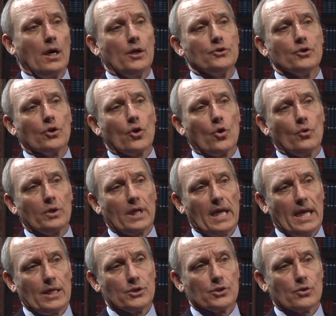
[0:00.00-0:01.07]
to colon
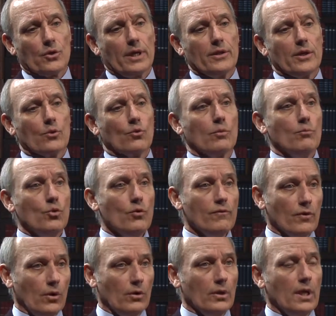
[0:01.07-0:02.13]
cancer, and their
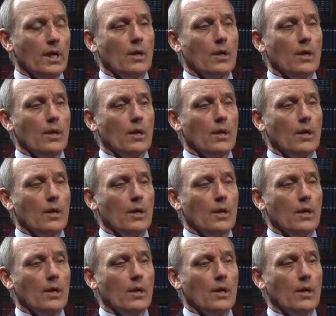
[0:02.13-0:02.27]
removal,